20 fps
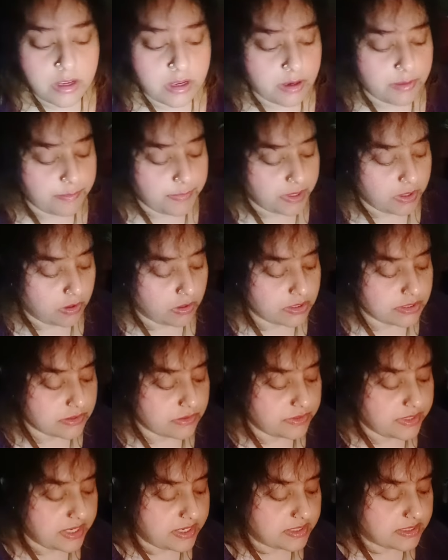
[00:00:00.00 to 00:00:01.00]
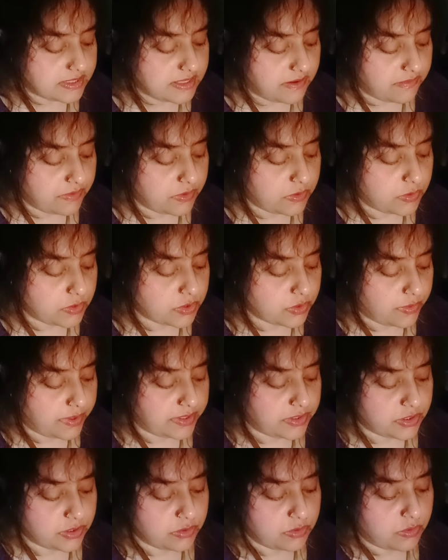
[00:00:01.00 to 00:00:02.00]
But also there's someone who's
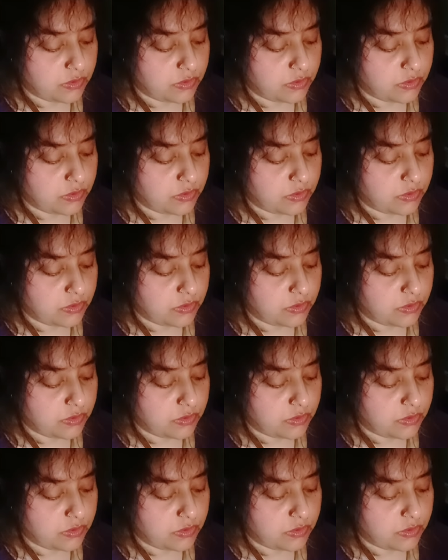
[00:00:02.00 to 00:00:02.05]
going to